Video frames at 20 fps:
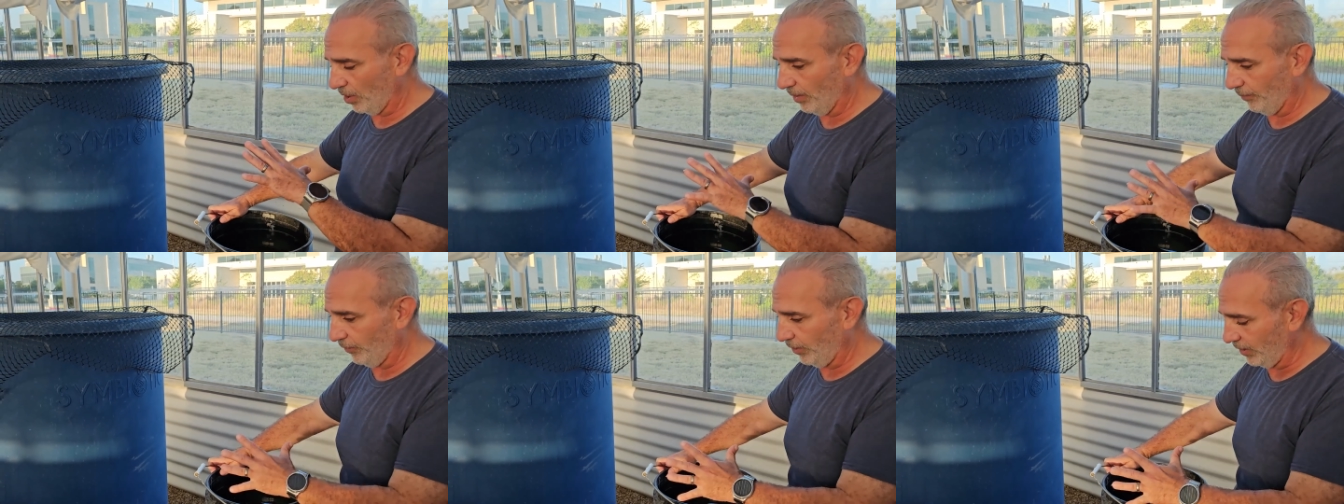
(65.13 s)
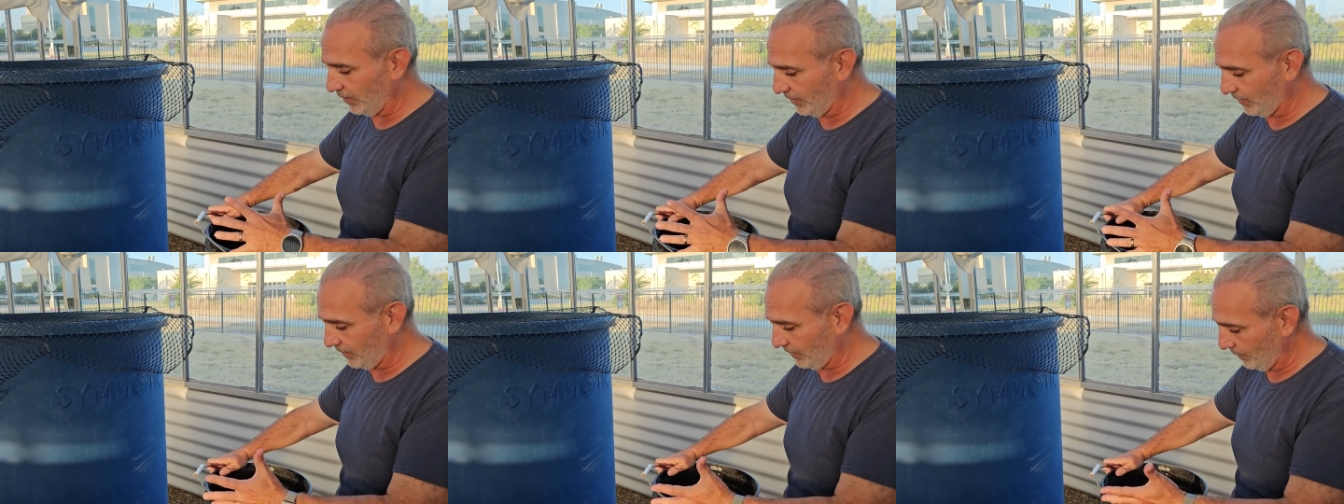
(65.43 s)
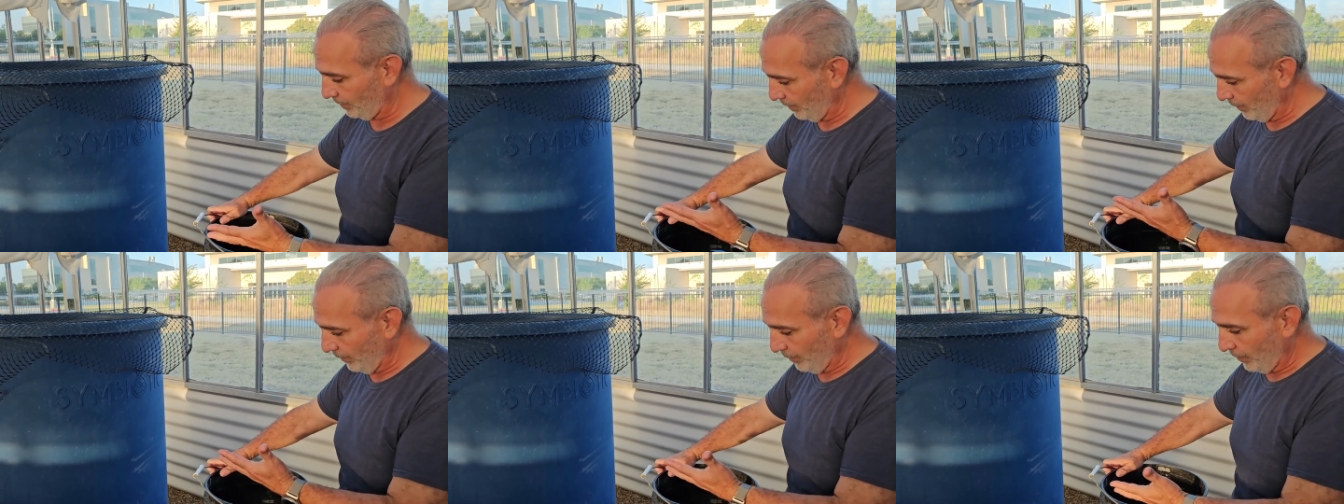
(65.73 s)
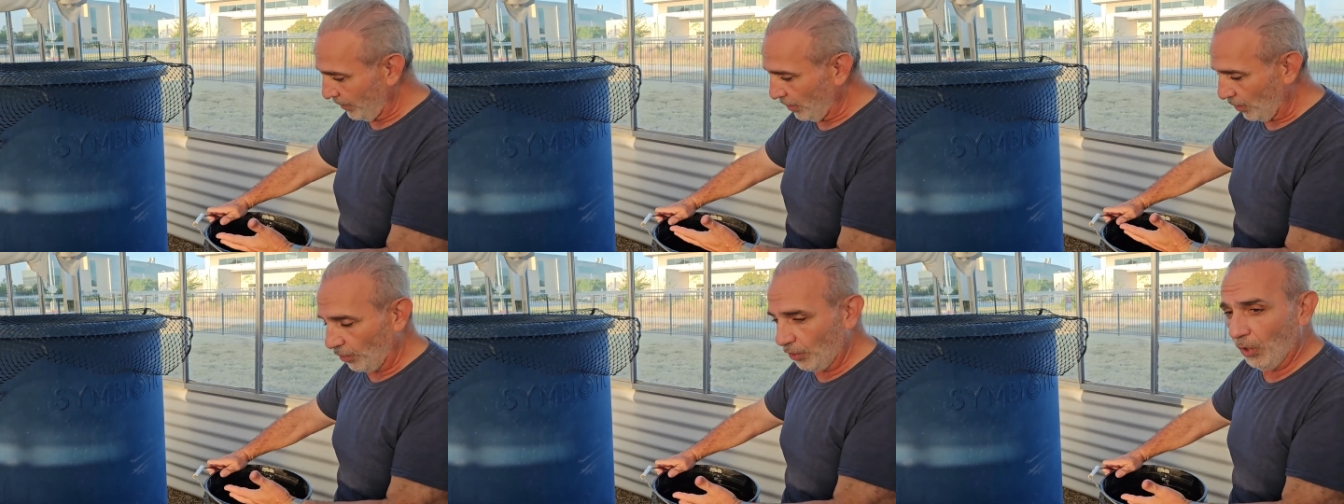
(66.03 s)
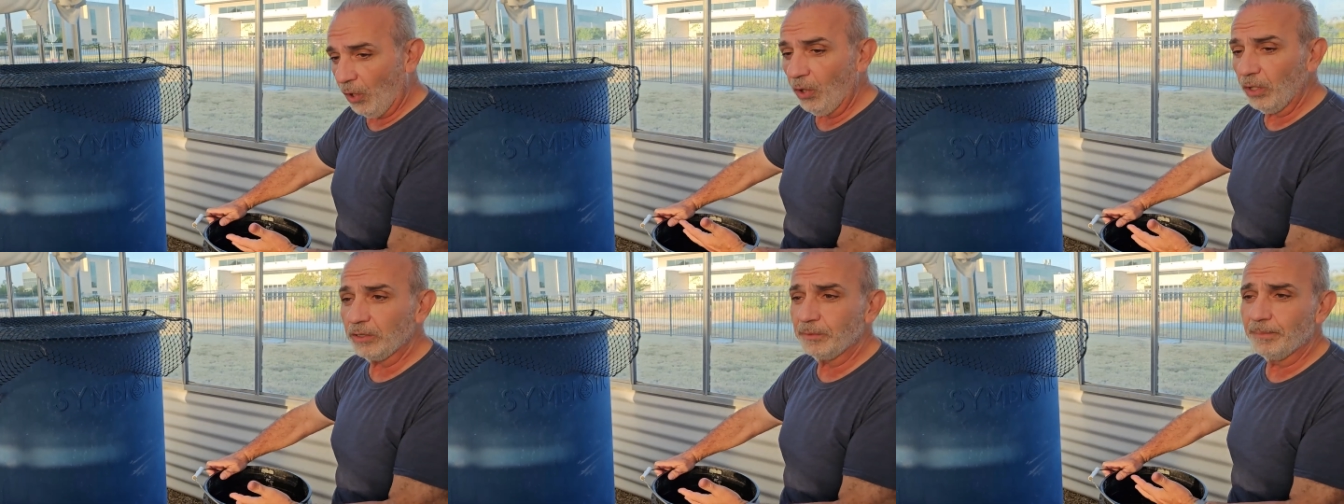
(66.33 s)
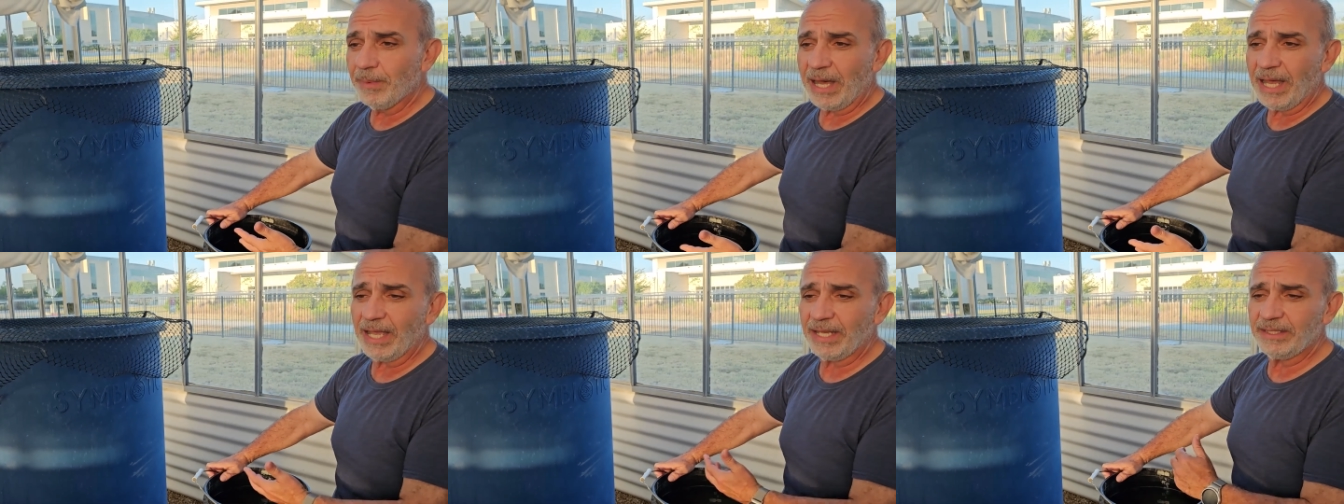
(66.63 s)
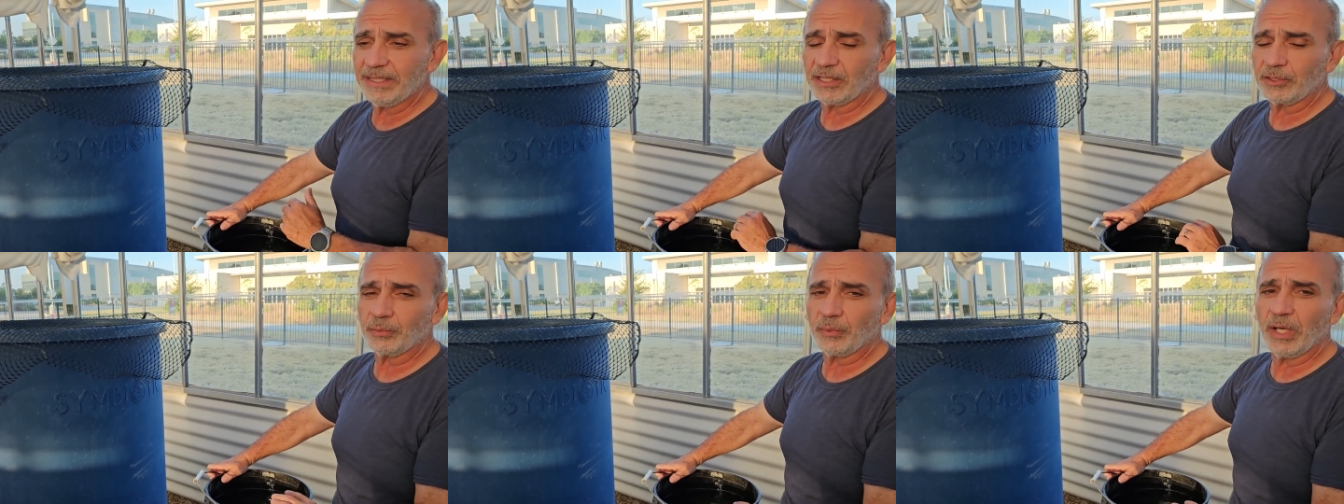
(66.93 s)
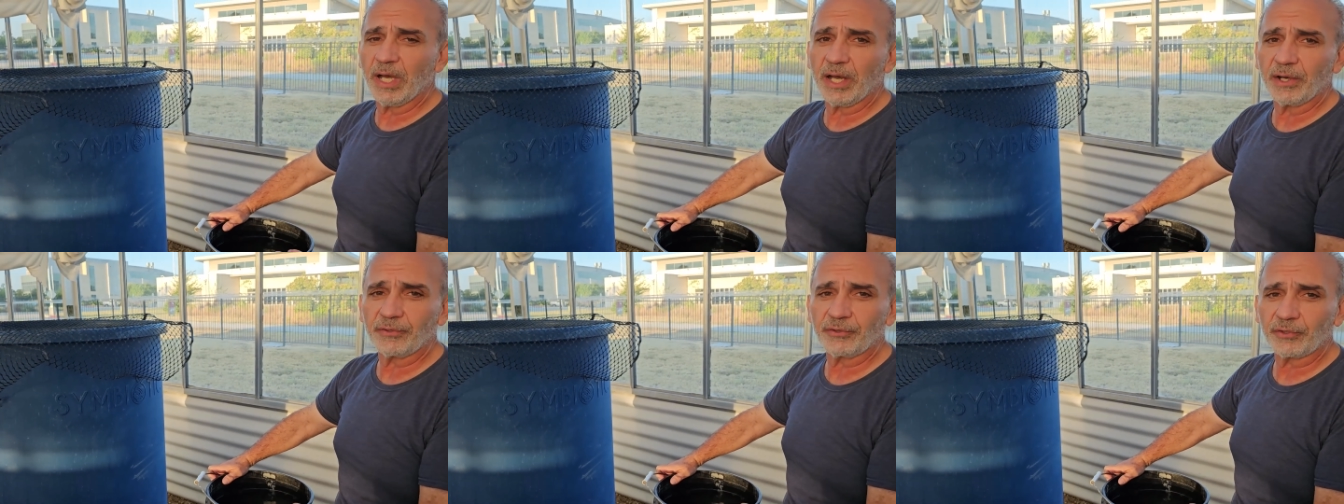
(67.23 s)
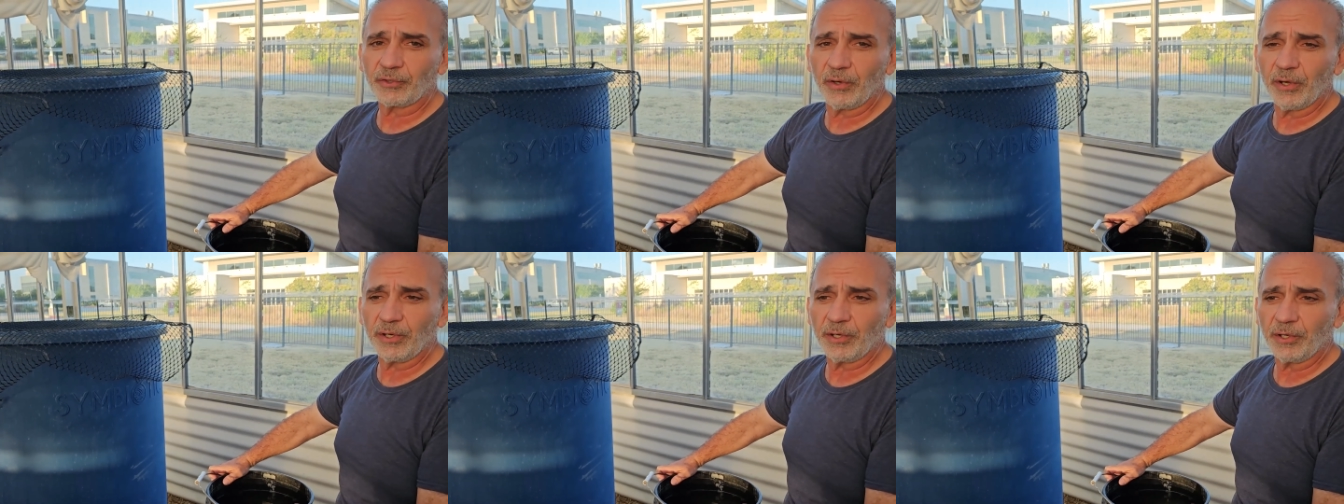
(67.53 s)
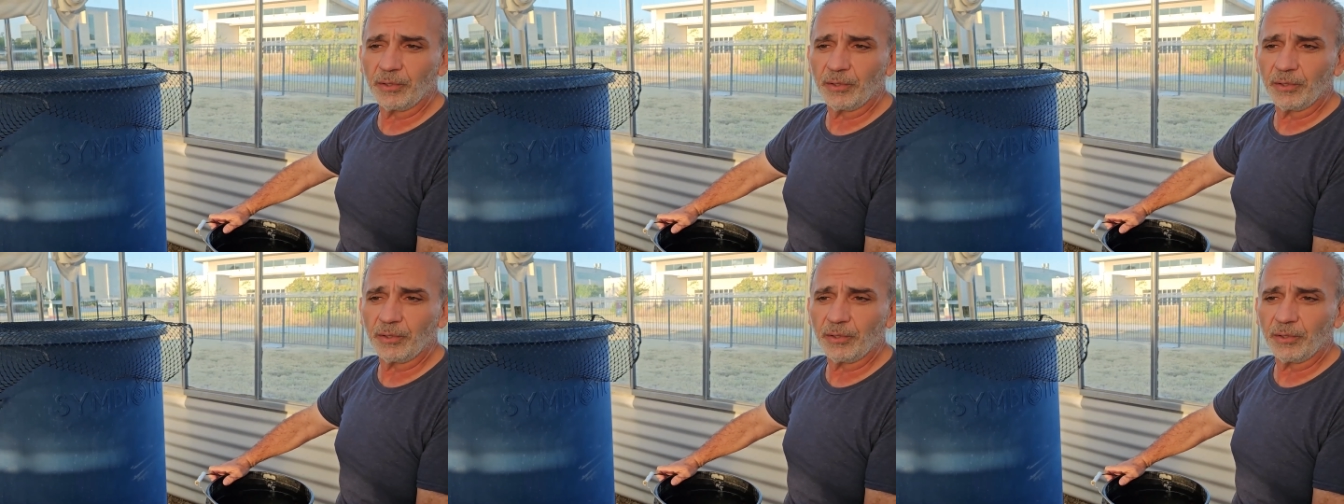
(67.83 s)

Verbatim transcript: of this gold mine that we are throwing